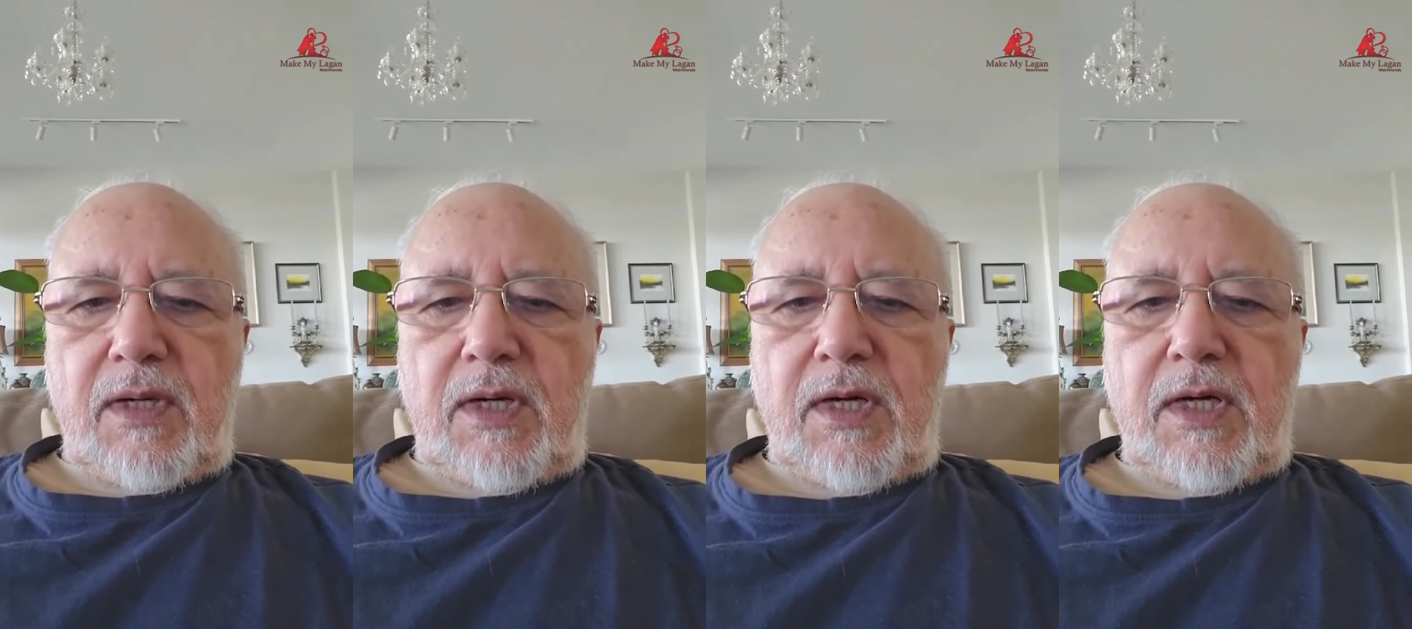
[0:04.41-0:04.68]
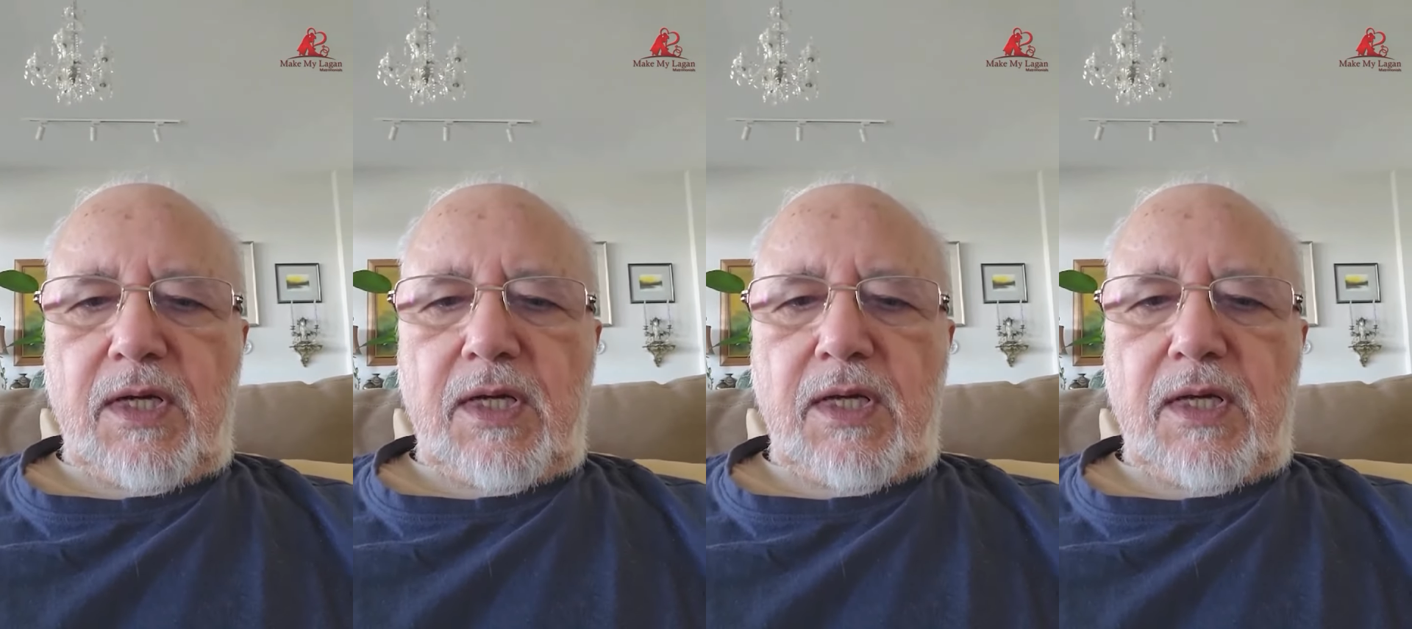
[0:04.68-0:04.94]

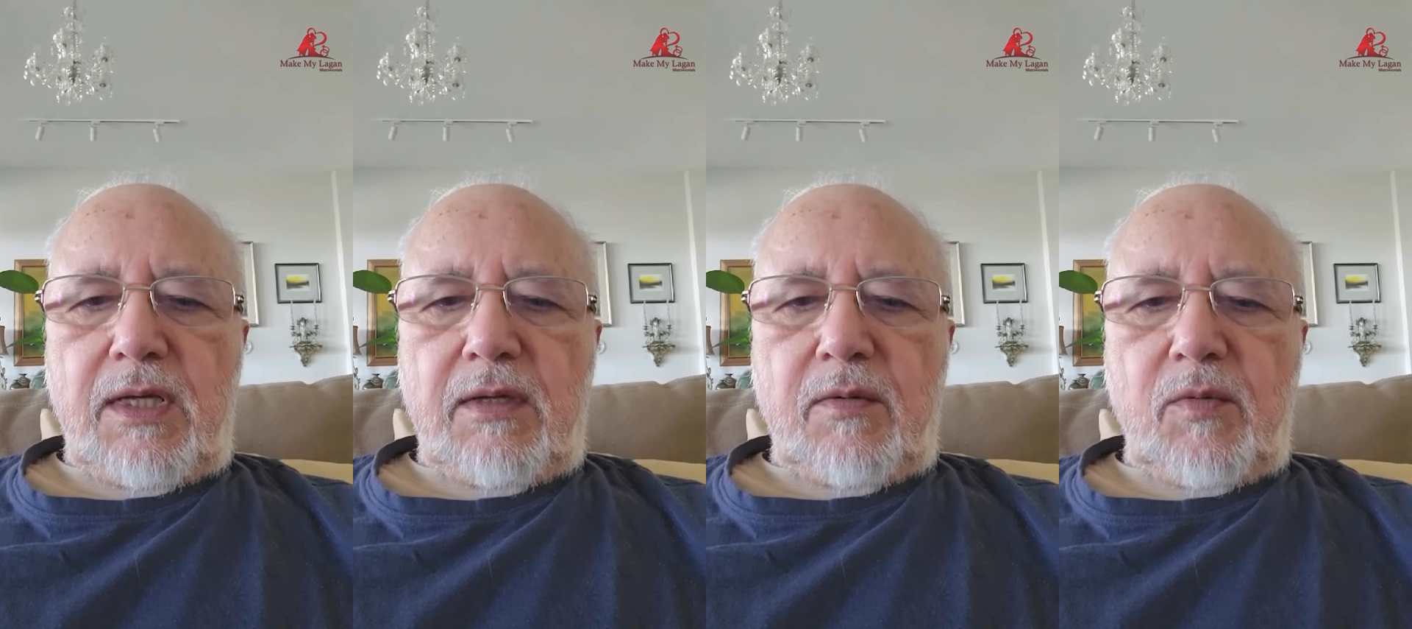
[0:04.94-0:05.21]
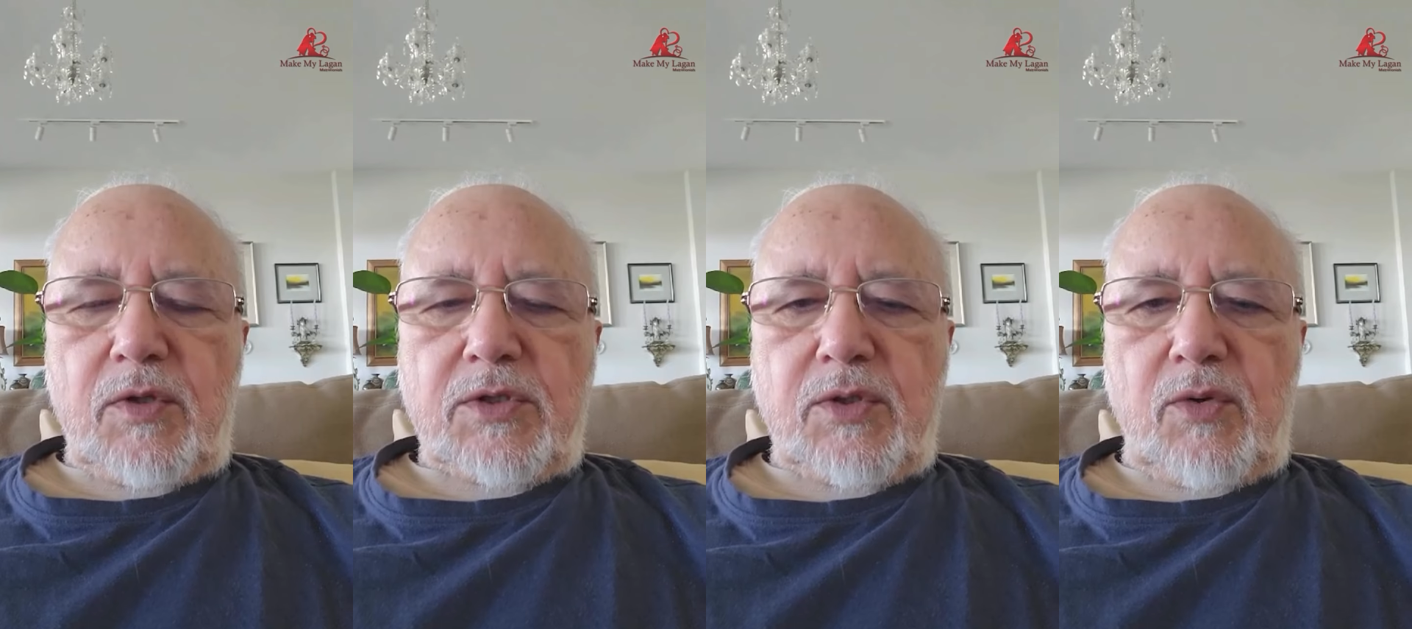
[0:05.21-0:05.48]
I
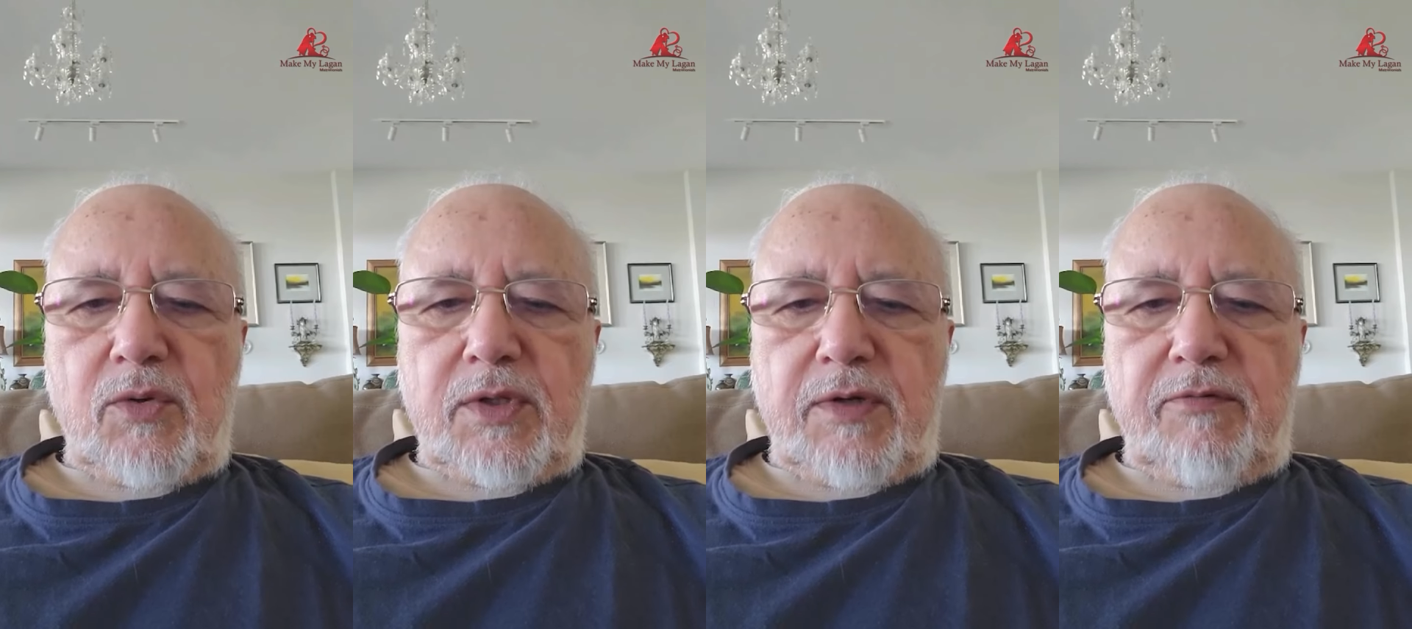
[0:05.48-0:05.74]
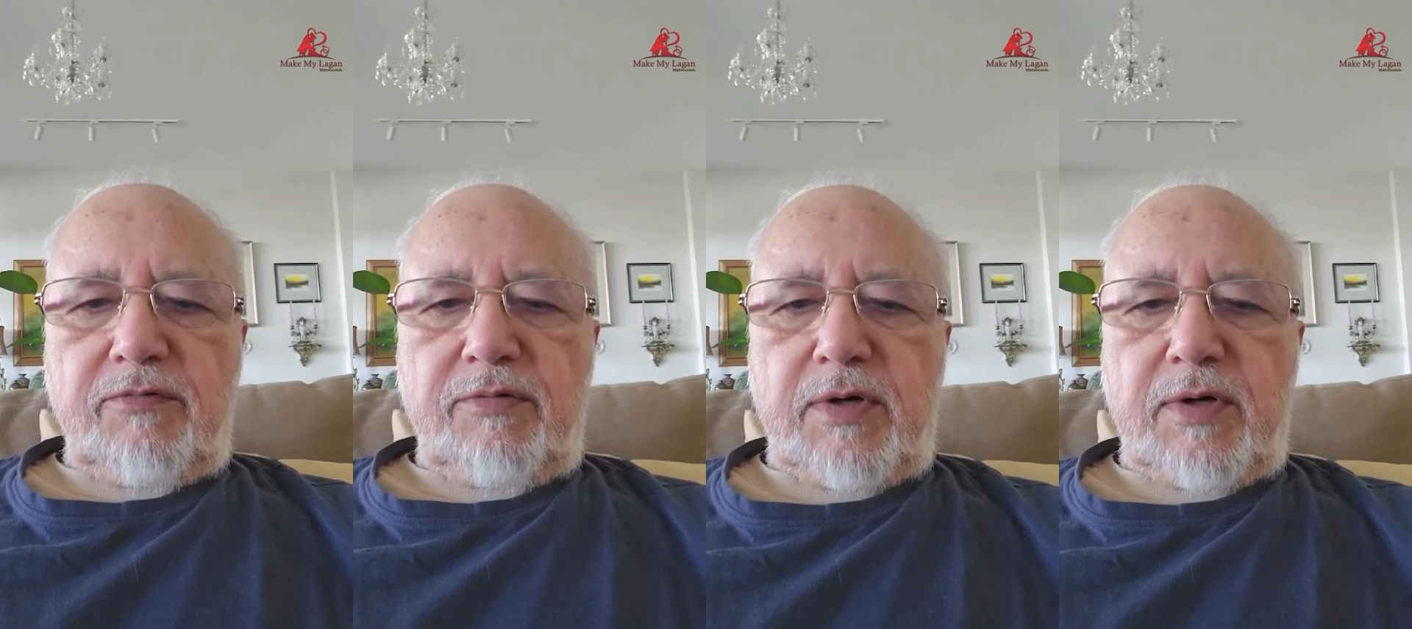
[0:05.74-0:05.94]
was looking